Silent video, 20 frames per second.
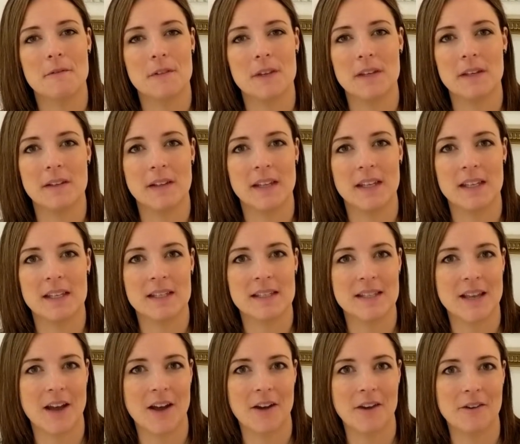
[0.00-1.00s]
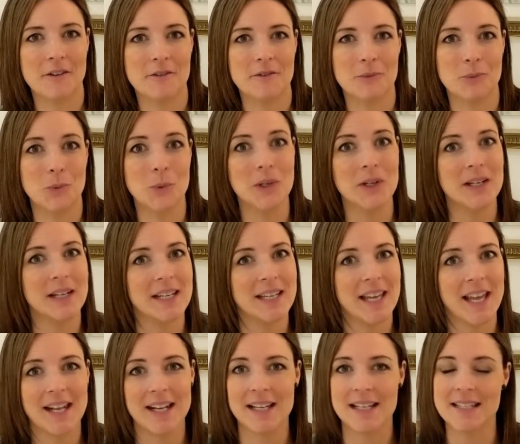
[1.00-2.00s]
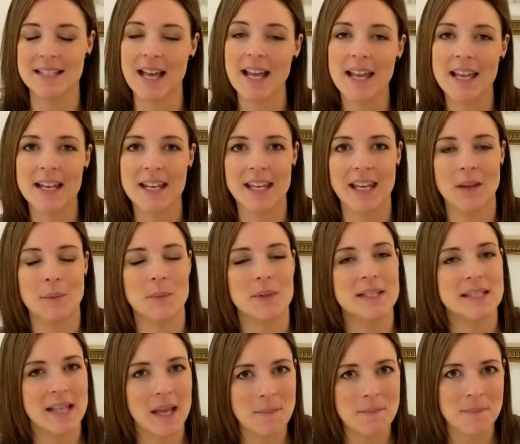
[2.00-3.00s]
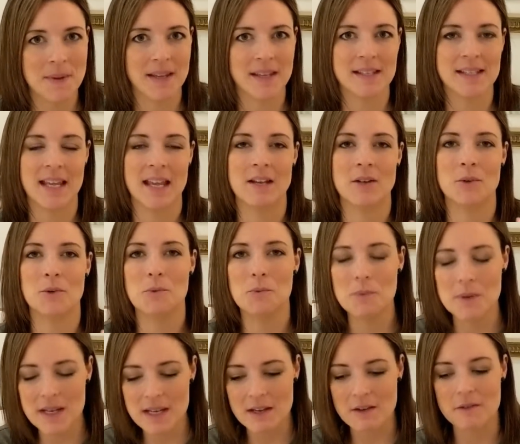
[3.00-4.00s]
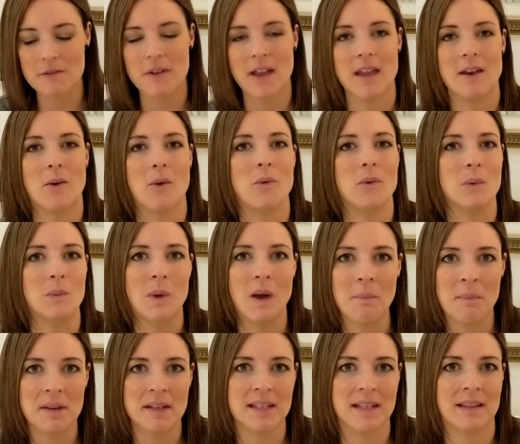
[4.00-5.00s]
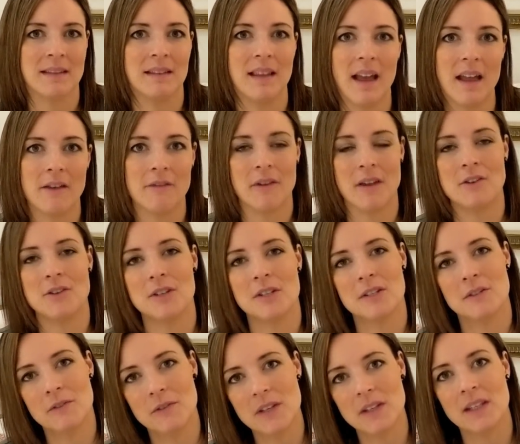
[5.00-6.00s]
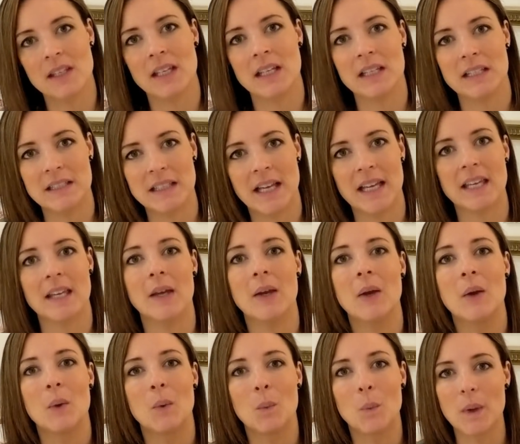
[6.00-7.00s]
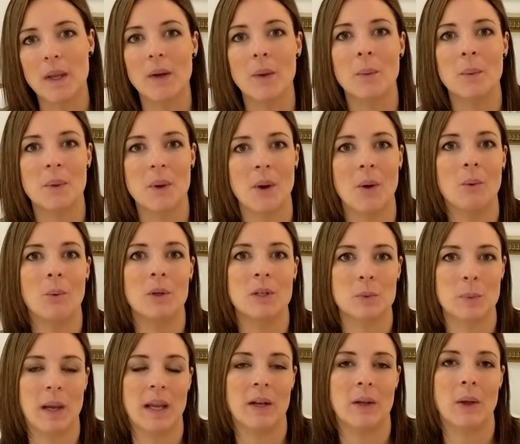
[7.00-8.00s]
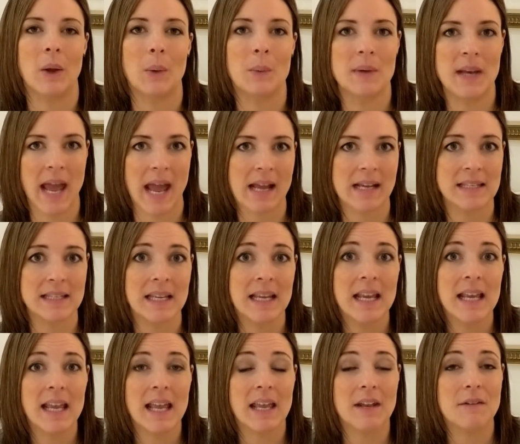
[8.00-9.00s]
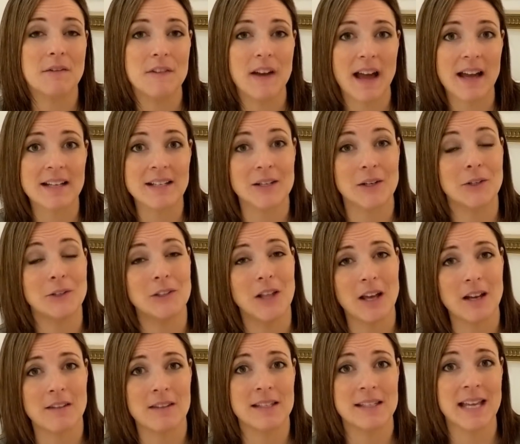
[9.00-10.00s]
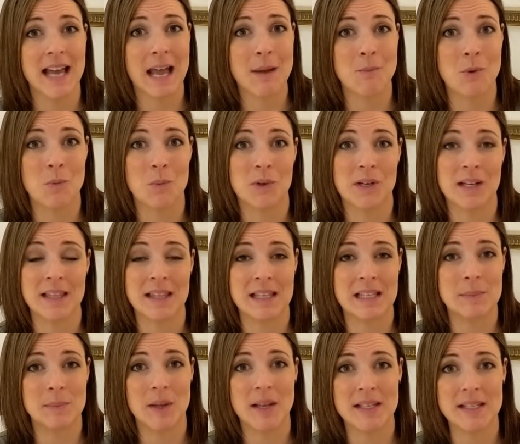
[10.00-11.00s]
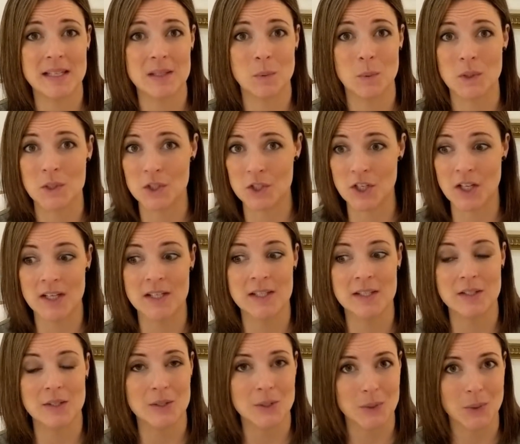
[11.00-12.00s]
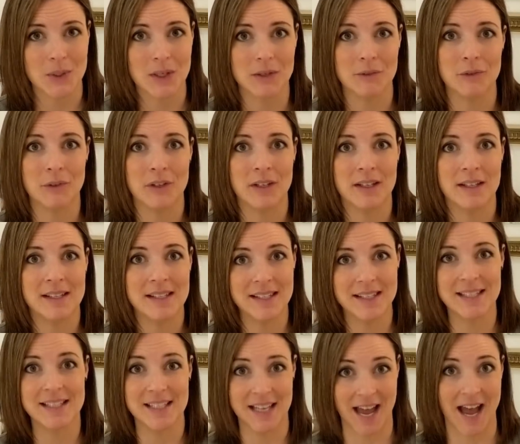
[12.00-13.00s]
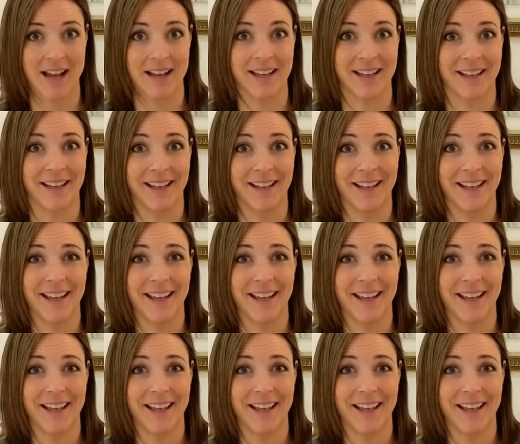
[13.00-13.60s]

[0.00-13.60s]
feelings of worry and anxiety and resentment and grief and overwhelmment in life, and just feeling like we don't know which way to go next. In fact, a lot of the time when we're in these places, we're just sort of stuck.